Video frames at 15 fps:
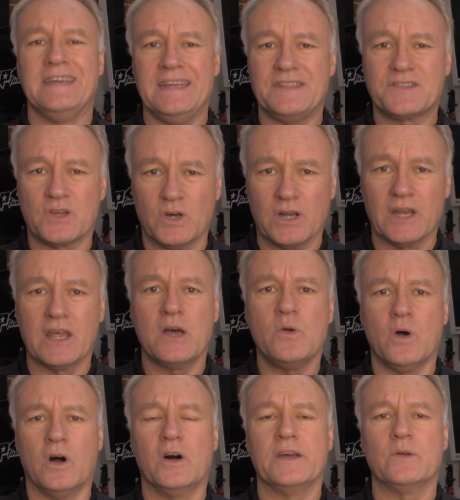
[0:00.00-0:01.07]
it's got
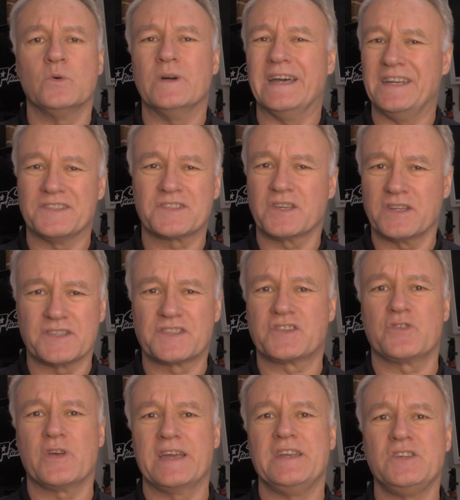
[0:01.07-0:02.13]
low idle and it's got a
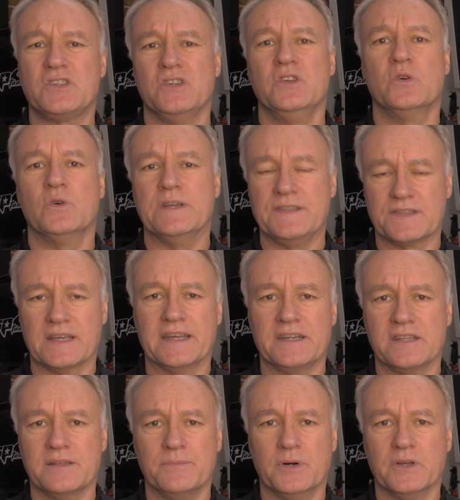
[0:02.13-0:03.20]
strange noise
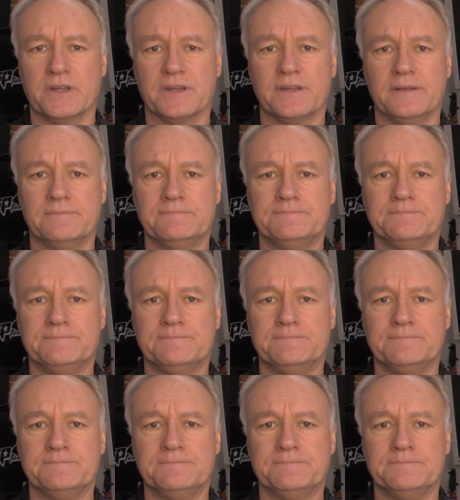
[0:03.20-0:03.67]
under the bonnet.